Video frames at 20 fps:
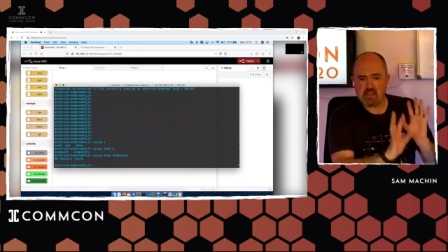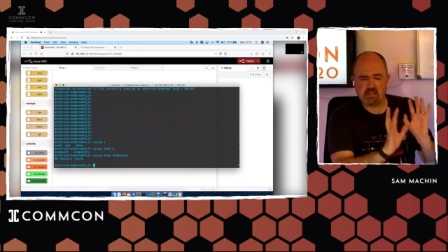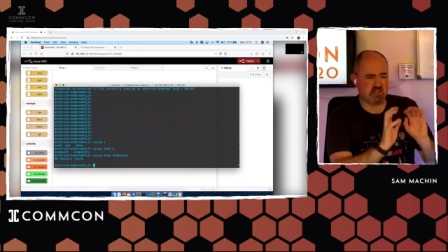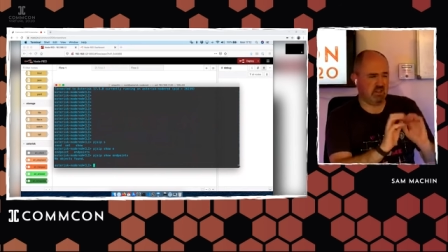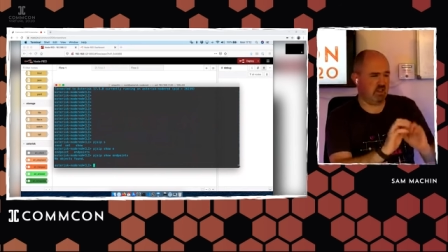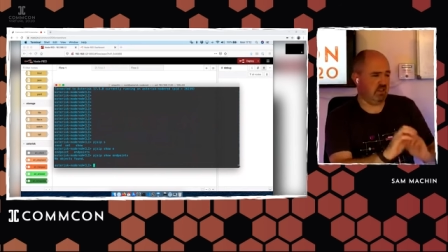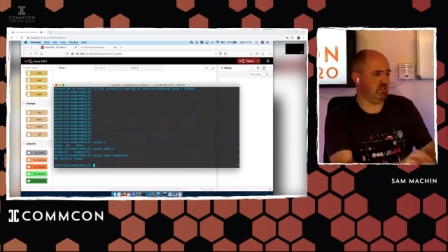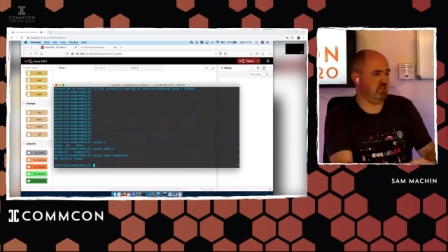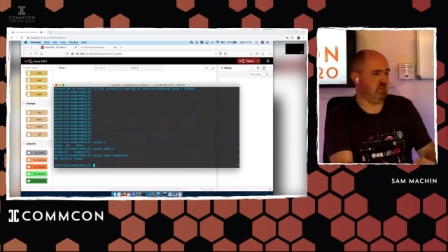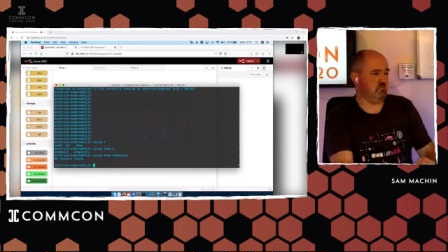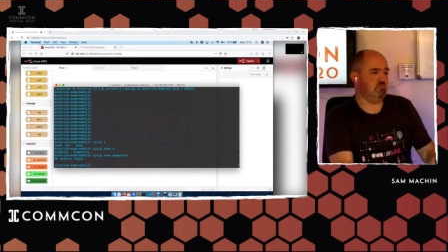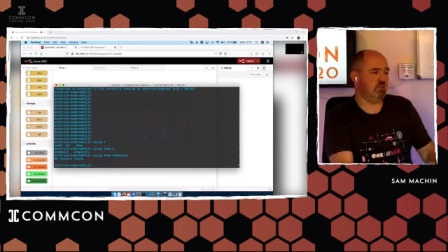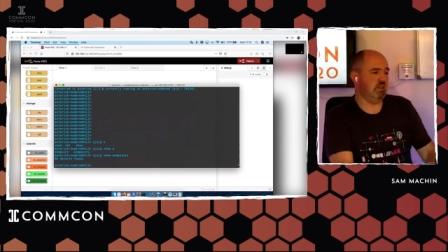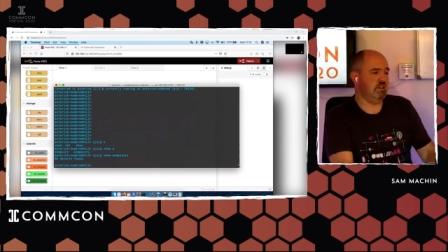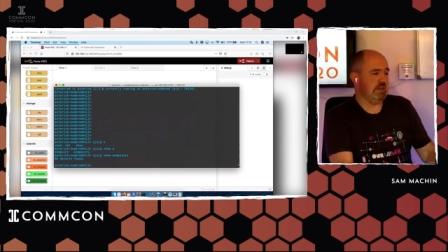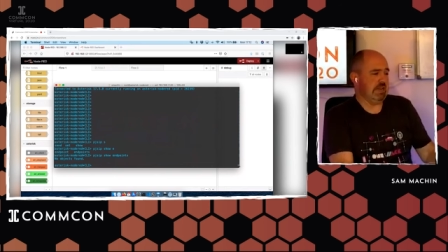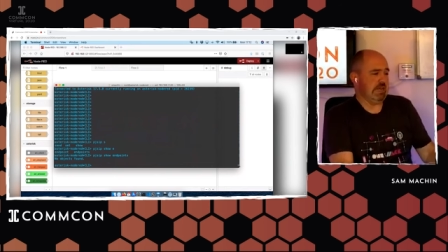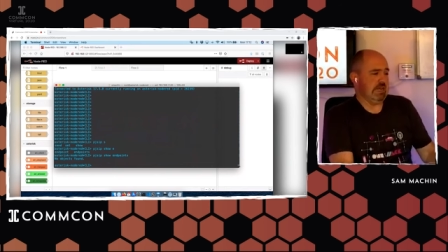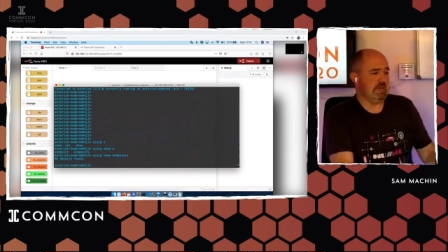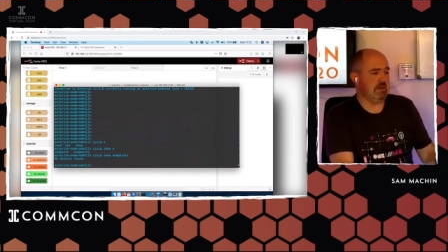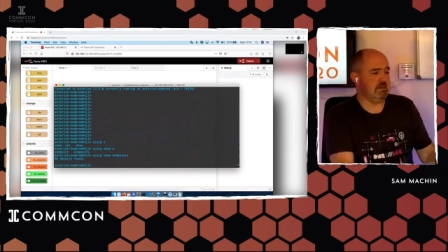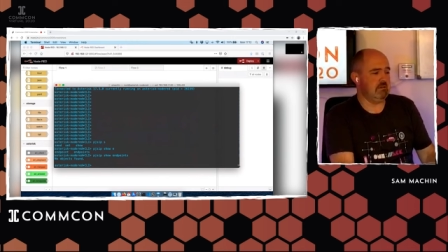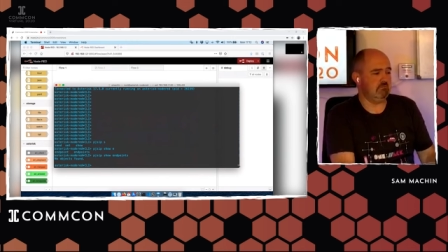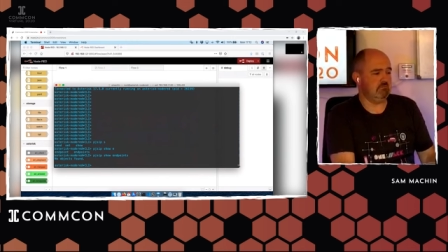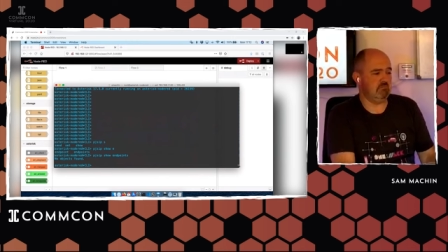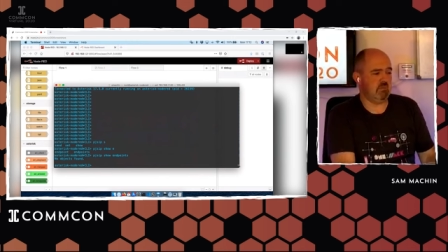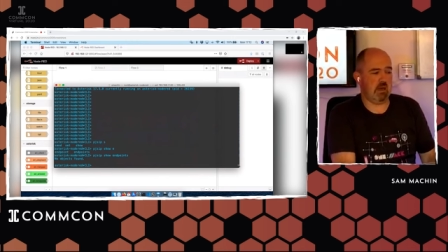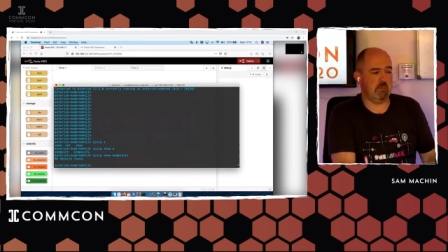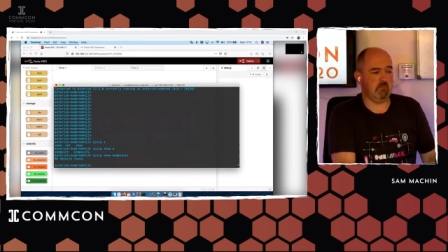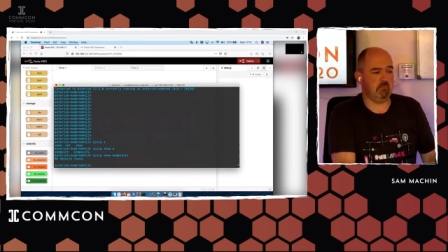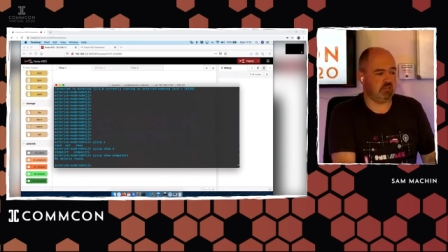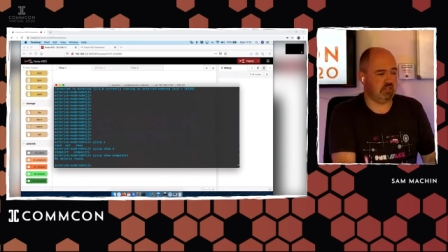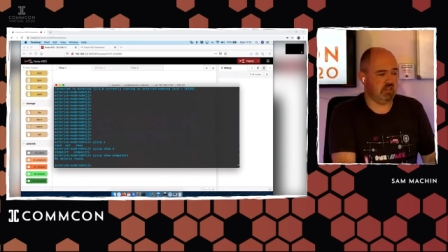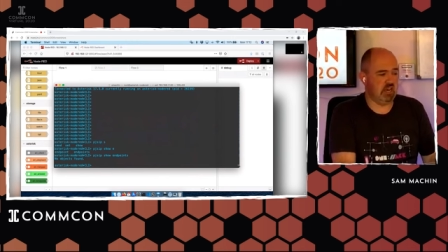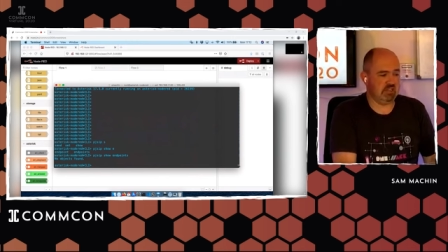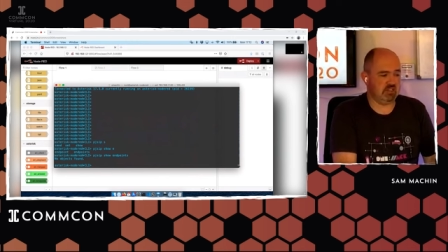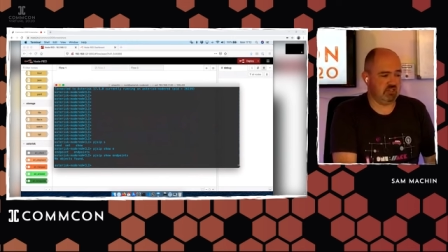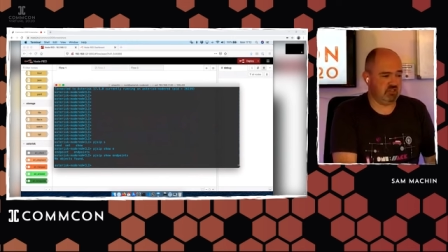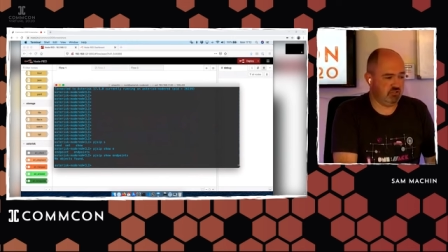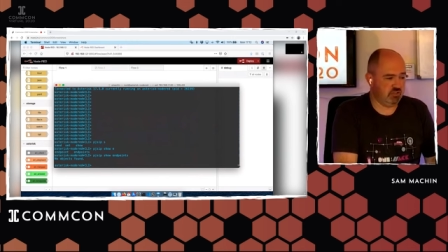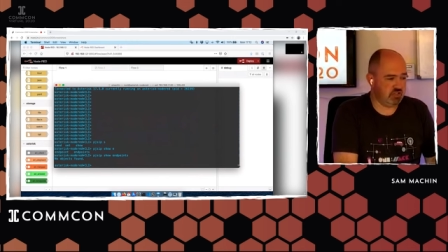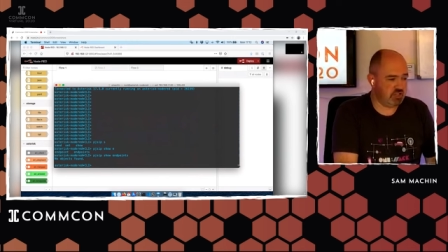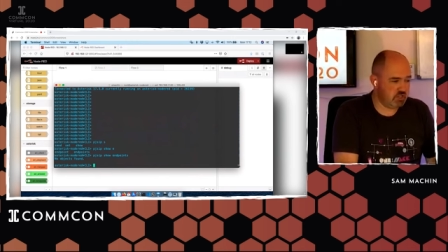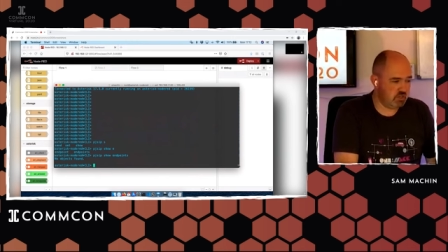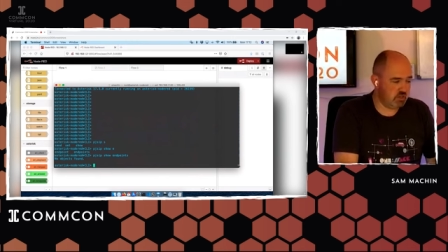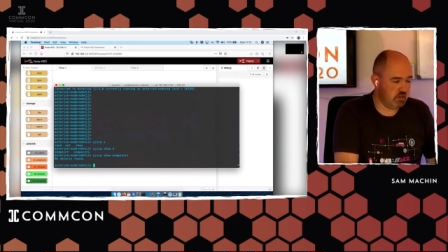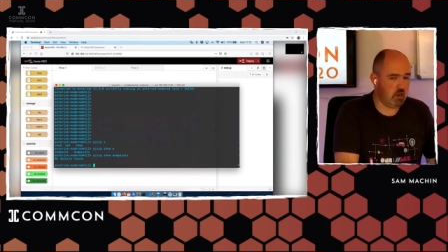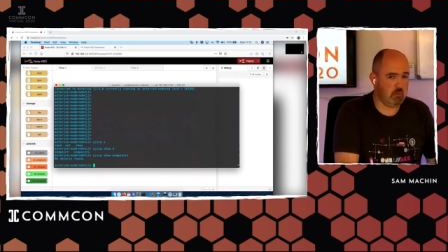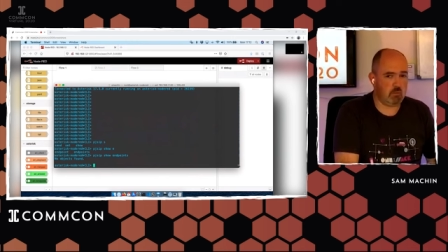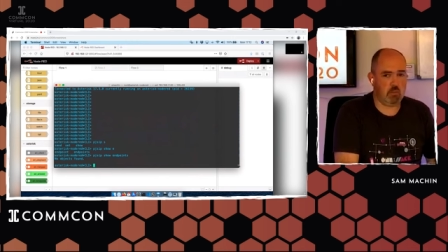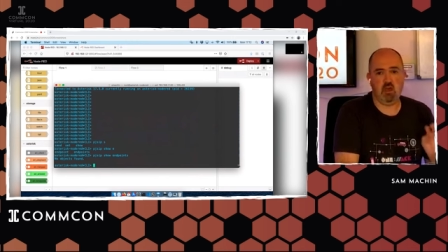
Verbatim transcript: It's a completely empty Asterisk.